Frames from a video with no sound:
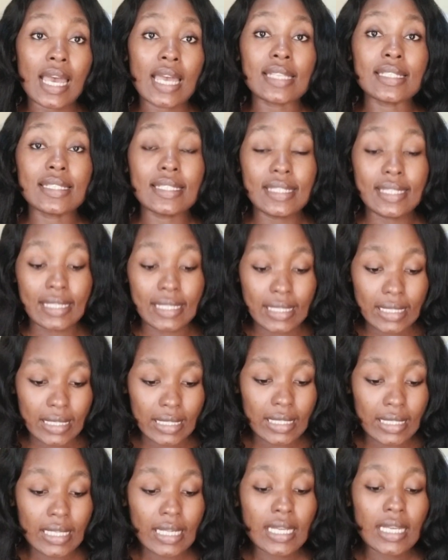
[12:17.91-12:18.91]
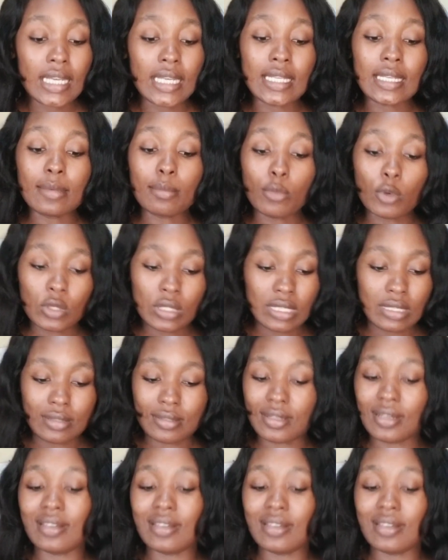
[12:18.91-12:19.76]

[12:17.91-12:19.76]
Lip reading: and tea in the morning.